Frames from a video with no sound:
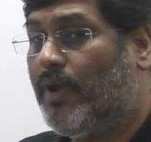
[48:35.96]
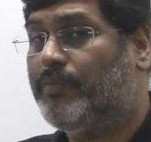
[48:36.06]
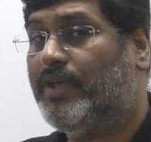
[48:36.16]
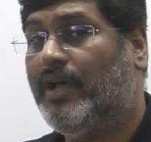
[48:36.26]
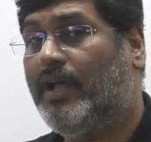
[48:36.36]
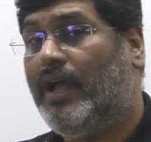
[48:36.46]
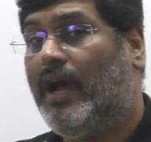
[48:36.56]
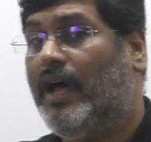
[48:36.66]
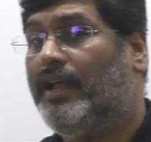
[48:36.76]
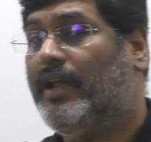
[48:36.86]
of the
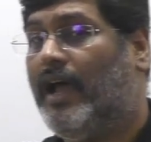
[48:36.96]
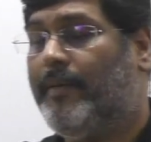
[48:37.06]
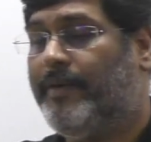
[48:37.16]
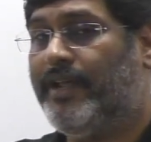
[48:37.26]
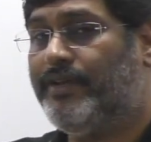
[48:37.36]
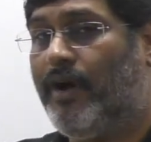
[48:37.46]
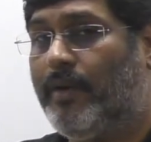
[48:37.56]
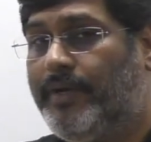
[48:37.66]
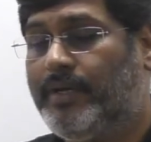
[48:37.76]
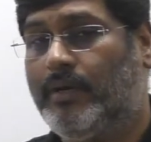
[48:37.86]
unhybridized
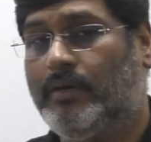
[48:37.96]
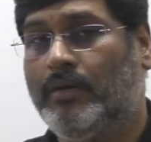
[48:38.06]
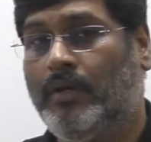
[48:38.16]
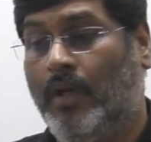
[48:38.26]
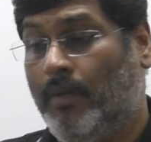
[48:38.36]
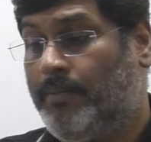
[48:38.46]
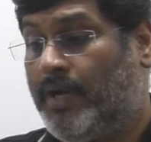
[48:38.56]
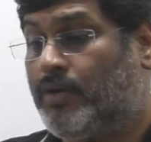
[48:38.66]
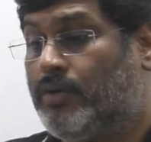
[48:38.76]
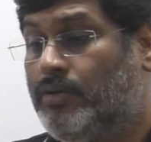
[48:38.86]
orbital.
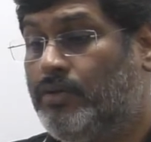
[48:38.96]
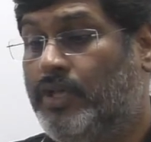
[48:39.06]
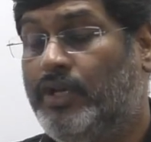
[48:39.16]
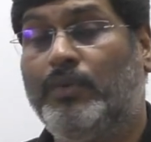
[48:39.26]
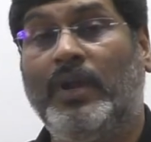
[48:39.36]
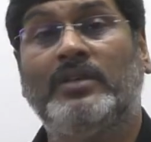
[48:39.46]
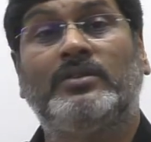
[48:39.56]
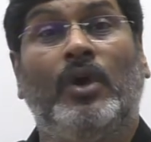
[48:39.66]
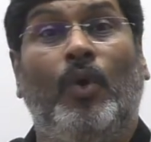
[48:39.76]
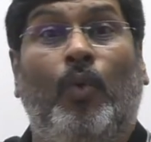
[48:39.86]
But then you will ask,
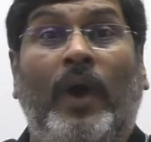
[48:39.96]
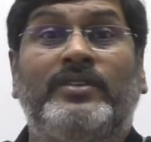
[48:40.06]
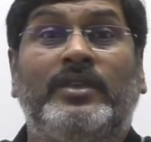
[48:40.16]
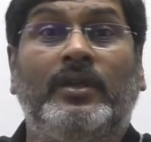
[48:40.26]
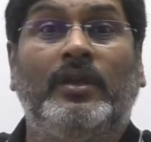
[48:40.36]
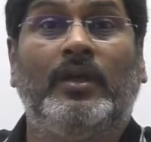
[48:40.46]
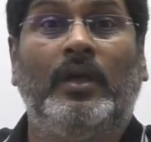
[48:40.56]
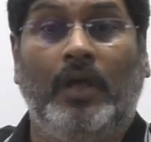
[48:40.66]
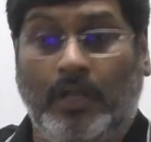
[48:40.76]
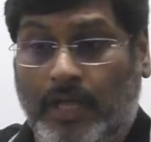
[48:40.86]
why sir?
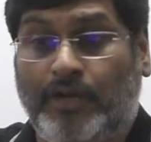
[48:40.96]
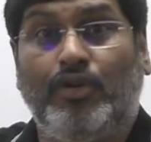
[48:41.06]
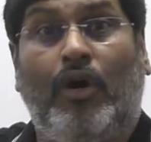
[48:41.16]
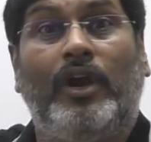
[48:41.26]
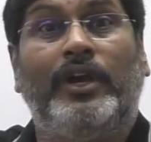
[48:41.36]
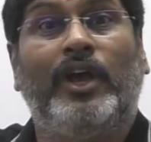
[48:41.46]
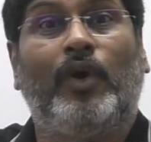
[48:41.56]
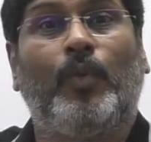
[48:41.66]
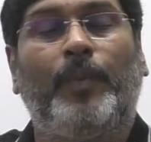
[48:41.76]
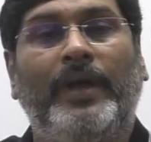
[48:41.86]
That is already
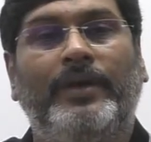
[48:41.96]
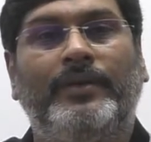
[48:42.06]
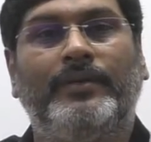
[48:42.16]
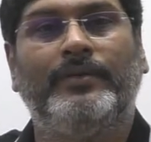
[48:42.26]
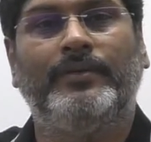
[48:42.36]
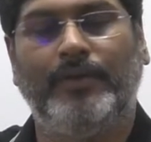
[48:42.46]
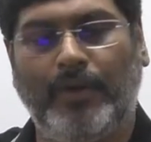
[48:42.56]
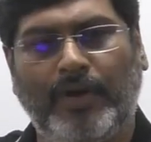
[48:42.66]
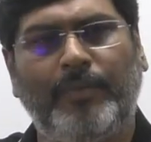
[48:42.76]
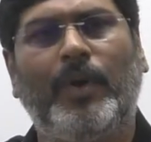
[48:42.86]
occupied.
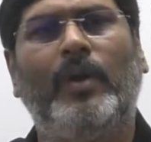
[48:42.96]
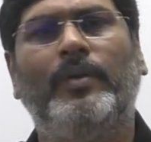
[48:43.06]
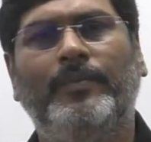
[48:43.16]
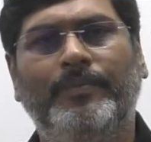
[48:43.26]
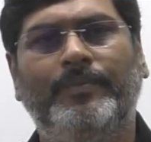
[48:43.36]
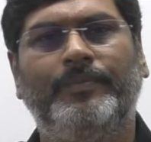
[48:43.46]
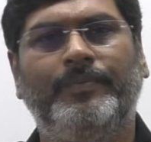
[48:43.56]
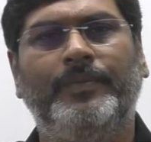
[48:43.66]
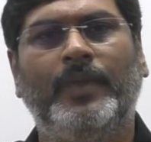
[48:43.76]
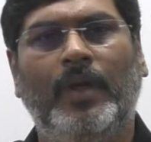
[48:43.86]
Not a problem.
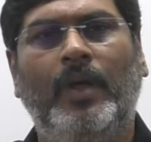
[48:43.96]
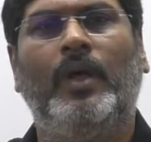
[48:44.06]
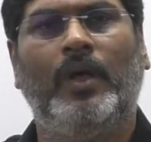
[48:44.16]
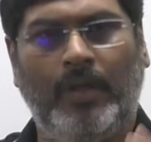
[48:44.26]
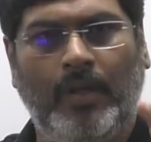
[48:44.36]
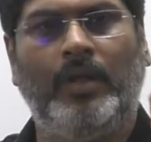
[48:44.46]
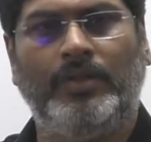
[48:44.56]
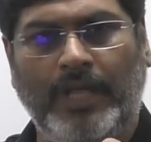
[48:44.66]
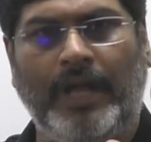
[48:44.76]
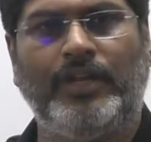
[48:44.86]

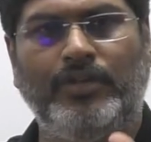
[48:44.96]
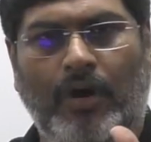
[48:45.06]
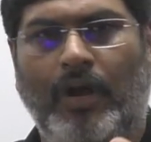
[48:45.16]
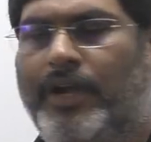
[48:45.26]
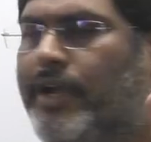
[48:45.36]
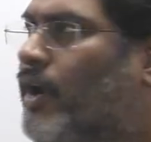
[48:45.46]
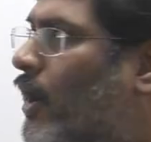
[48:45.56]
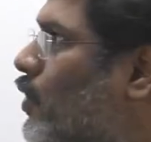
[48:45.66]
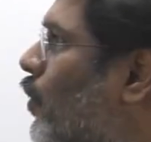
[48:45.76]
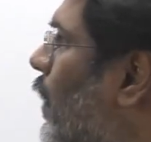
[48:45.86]
That is already
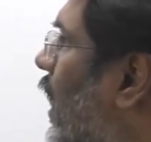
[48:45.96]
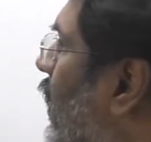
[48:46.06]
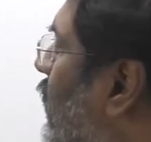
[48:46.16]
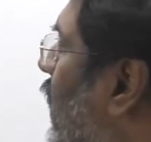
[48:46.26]
occupied,